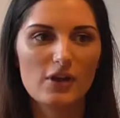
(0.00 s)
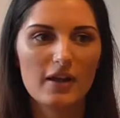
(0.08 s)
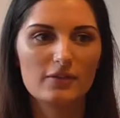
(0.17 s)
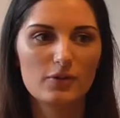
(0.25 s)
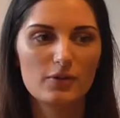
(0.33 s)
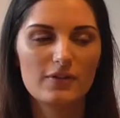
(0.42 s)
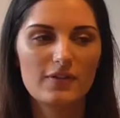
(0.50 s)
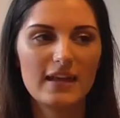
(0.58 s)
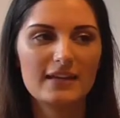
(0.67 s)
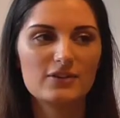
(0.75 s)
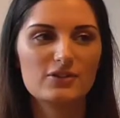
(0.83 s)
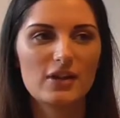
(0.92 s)
a good
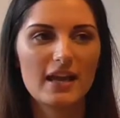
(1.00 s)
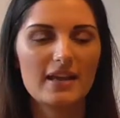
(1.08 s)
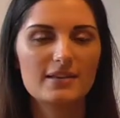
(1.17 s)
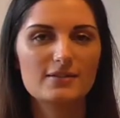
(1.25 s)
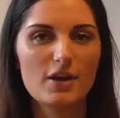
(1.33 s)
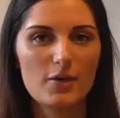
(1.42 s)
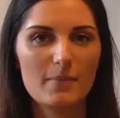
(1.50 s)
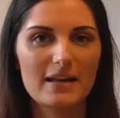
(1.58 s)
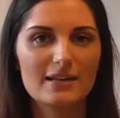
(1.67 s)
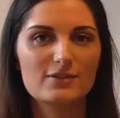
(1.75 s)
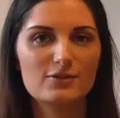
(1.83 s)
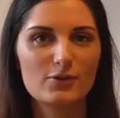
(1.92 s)
thing because you hear so
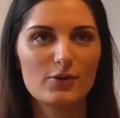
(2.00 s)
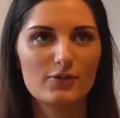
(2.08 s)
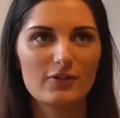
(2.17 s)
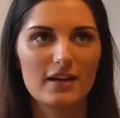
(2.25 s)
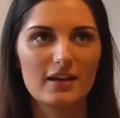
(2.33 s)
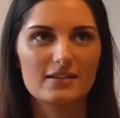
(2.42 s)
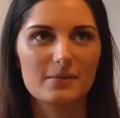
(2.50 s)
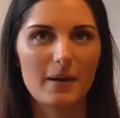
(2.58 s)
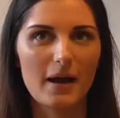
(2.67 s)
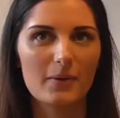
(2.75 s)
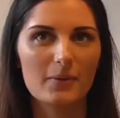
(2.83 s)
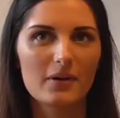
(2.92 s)
many stories
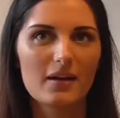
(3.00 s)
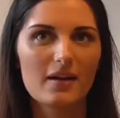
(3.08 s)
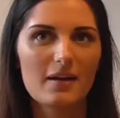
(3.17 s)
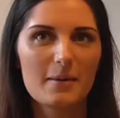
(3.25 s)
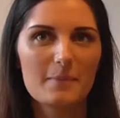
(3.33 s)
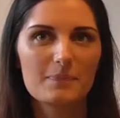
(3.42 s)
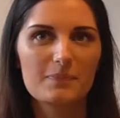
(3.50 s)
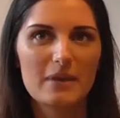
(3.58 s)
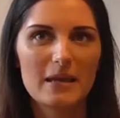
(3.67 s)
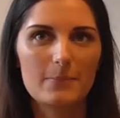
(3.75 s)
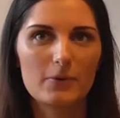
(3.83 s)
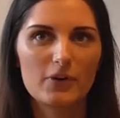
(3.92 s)
about
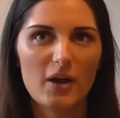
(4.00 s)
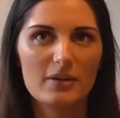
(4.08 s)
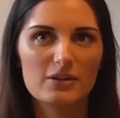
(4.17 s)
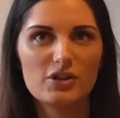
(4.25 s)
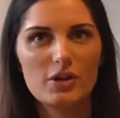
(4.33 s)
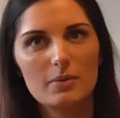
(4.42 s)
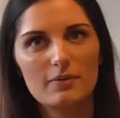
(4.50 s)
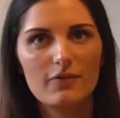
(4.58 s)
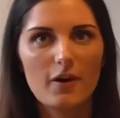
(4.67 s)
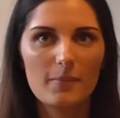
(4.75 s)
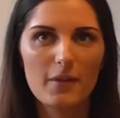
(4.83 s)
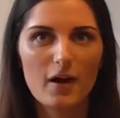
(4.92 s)
people going to and
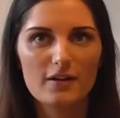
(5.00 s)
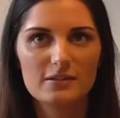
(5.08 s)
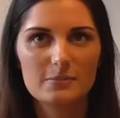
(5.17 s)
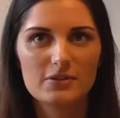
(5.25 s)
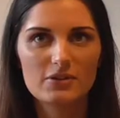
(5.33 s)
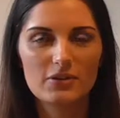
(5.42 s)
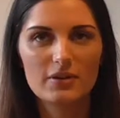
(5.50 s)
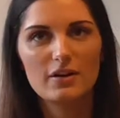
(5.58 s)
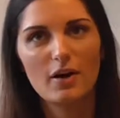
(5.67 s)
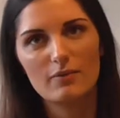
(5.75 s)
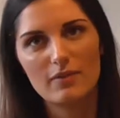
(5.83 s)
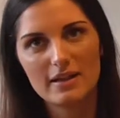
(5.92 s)
from the hospital, you're
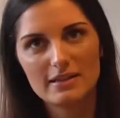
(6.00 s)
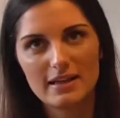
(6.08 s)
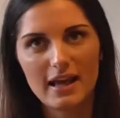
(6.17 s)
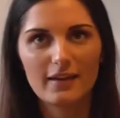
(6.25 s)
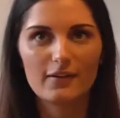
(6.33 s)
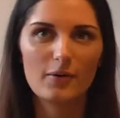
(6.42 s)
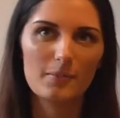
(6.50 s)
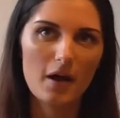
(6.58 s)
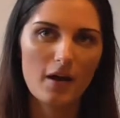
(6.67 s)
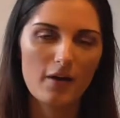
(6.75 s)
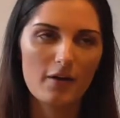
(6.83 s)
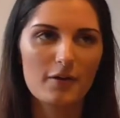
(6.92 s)
not ready yet, come
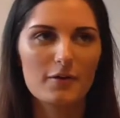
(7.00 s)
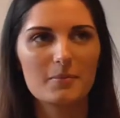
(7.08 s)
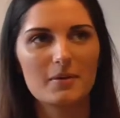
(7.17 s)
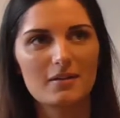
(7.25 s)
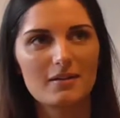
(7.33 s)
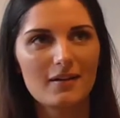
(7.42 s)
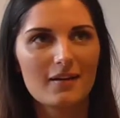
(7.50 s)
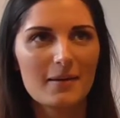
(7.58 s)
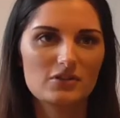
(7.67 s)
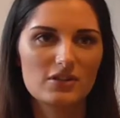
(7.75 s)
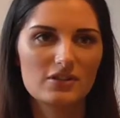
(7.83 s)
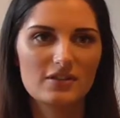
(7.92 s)
home,
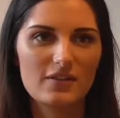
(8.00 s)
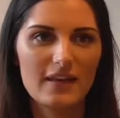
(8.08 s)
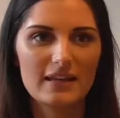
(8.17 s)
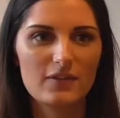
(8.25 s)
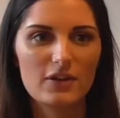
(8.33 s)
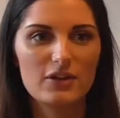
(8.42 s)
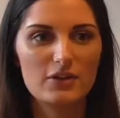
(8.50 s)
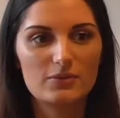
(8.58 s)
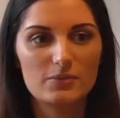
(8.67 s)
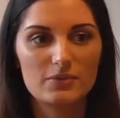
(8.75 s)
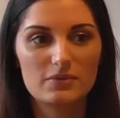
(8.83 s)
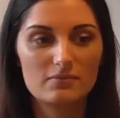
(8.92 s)
and just to think that
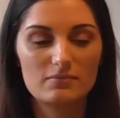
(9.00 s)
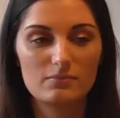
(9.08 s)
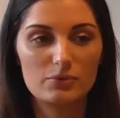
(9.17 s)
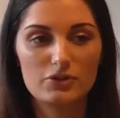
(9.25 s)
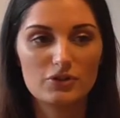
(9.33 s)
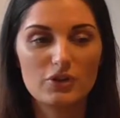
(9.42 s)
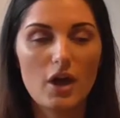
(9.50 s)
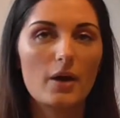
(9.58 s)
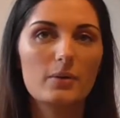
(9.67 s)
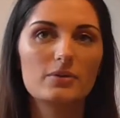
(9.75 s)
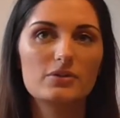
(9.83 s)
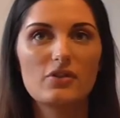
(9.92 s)
you would just
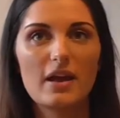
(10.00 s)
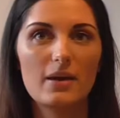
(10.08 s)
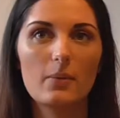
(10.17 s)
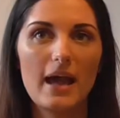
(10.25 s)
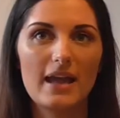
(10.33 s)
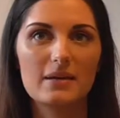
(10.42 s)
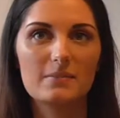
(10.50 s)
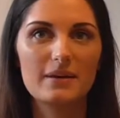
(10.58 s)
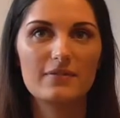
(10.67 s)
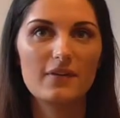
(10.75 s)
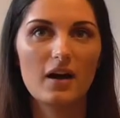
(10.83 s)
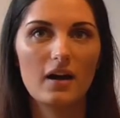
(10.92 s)
go straight away and
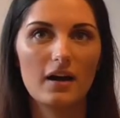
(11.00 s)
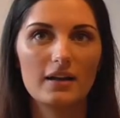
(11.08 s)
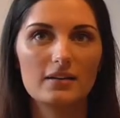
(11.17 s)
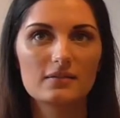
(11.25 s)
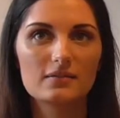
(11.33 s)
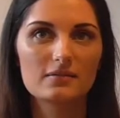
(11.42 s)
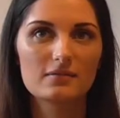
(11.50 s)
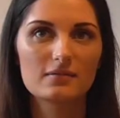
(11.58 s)
be fine.